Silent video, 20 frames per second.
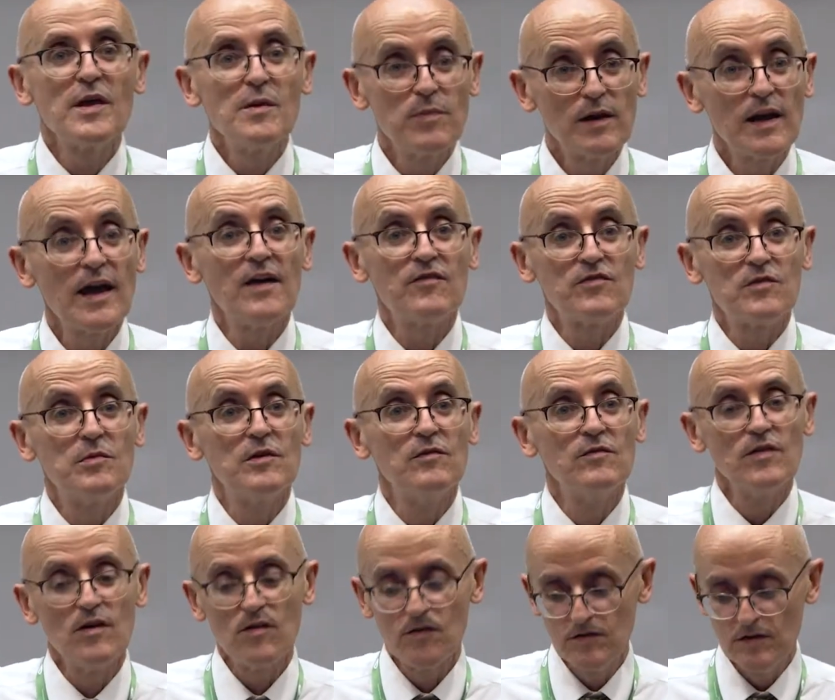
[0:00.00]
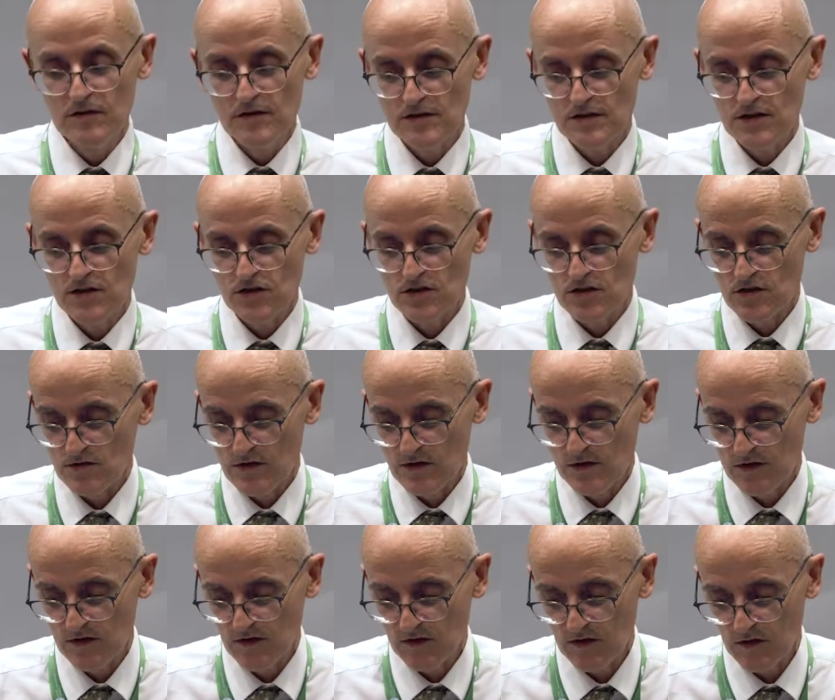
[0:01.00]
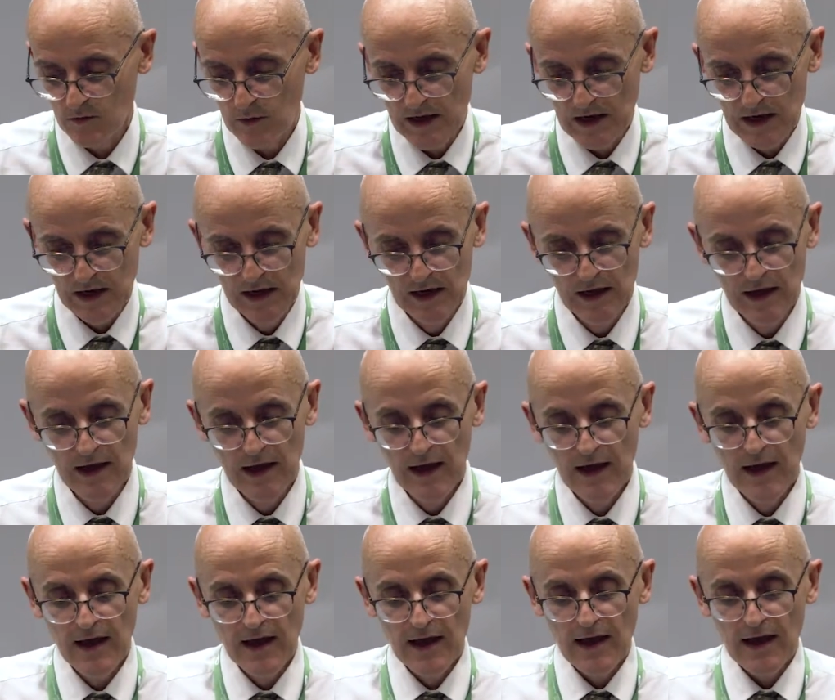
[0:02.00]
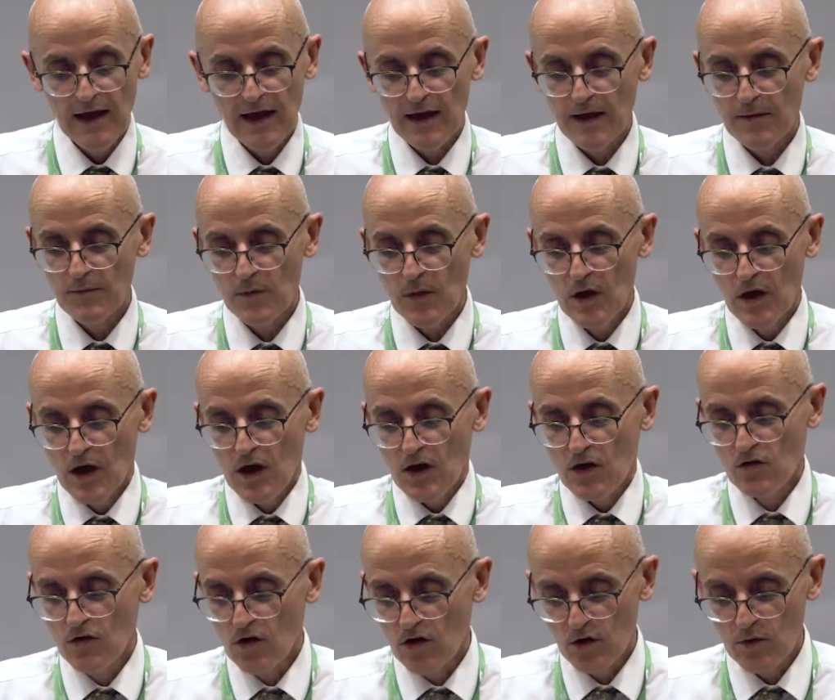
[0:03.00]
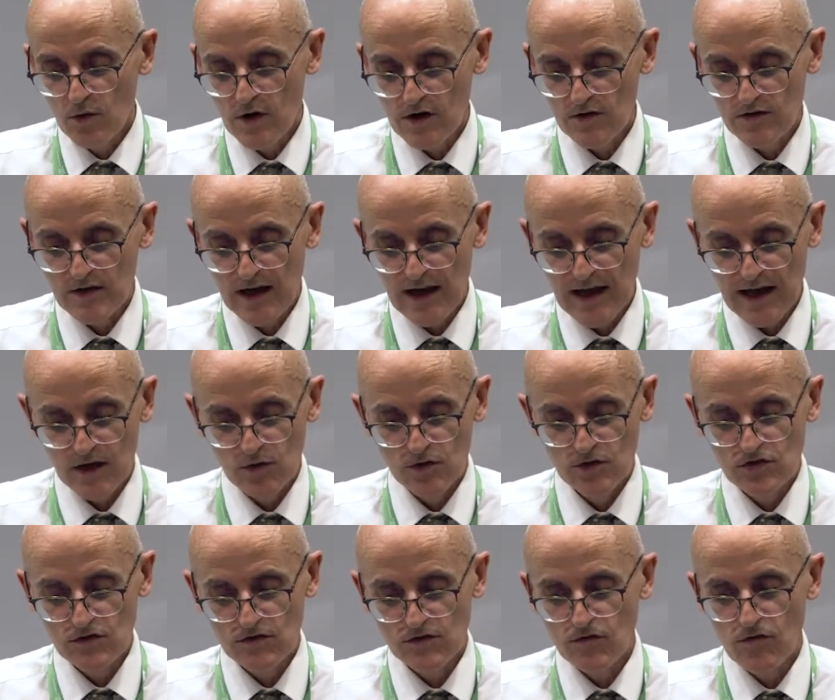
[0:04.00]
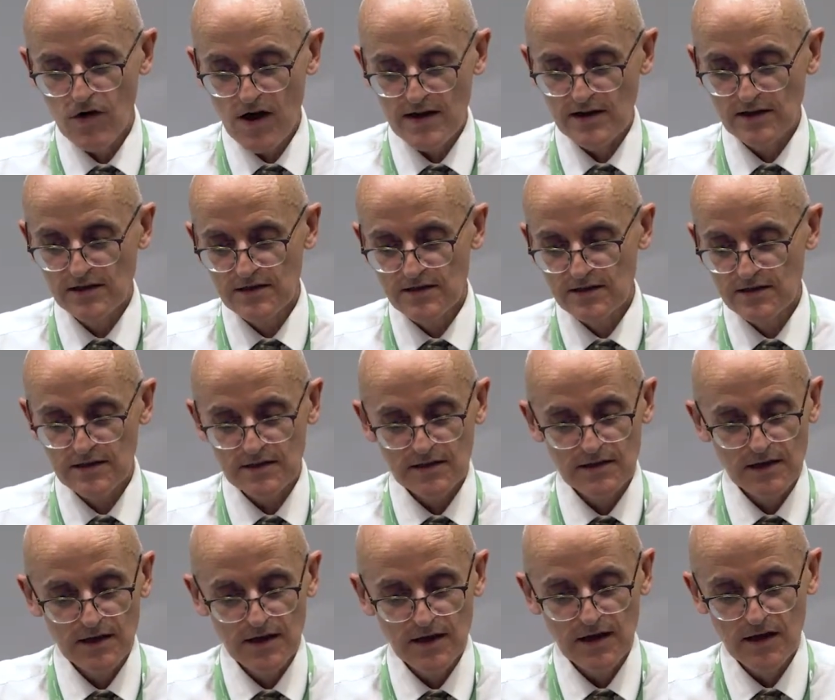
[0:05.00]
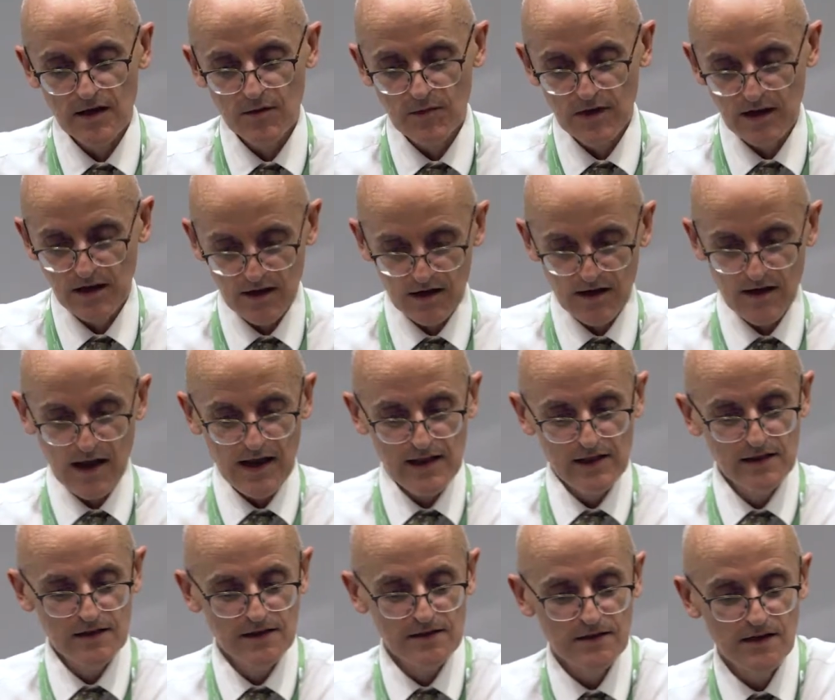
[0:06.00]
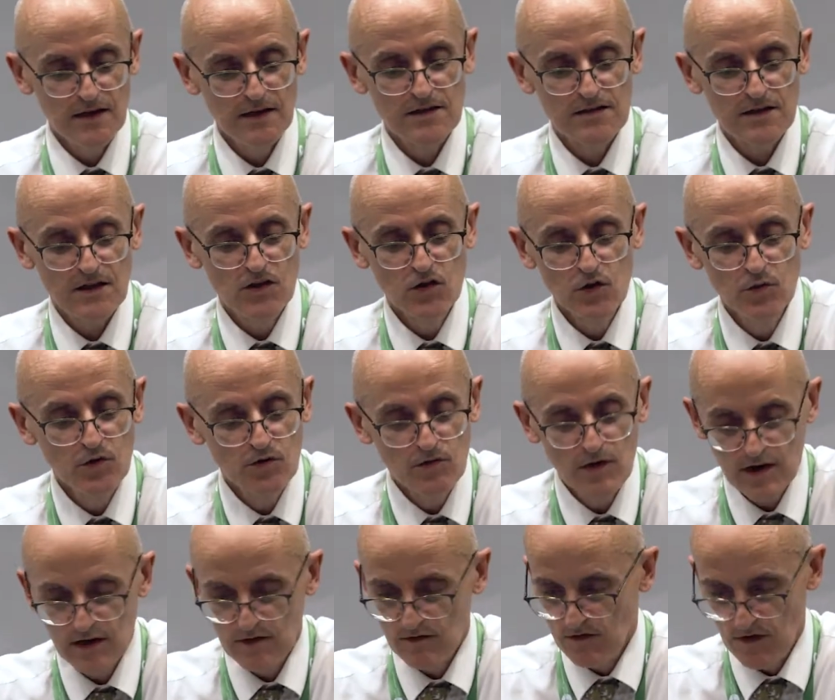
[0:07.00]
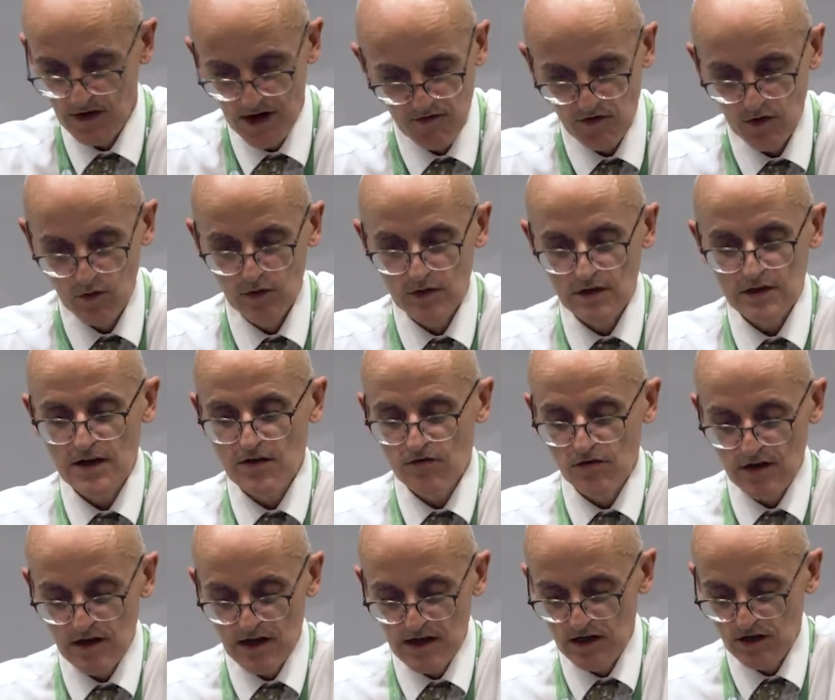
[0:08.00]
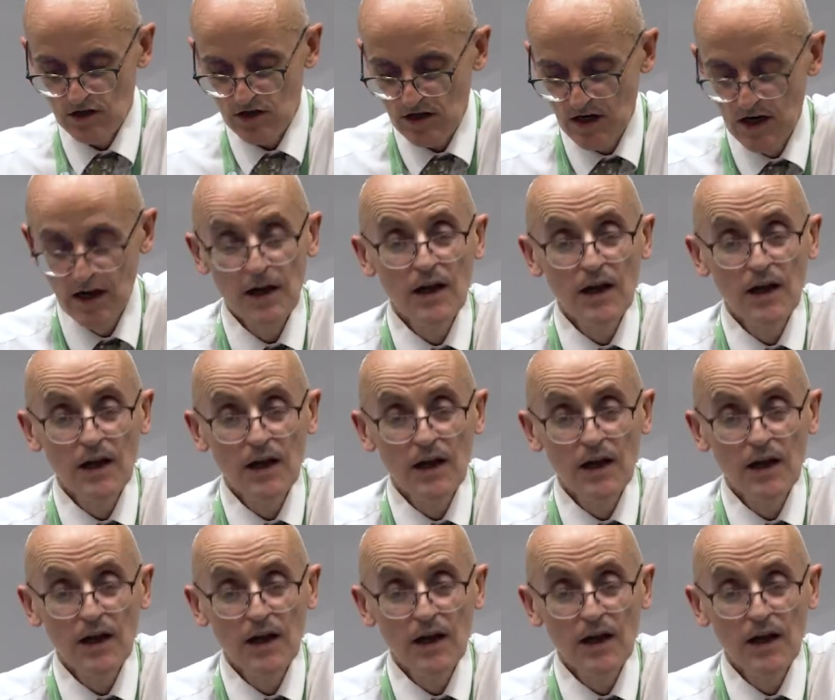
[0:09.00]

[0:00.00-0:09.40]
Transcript: People have to be involved in decisions around this as well. You're all aware of the language of rights, and that health is seen as a human right for everyone at every age.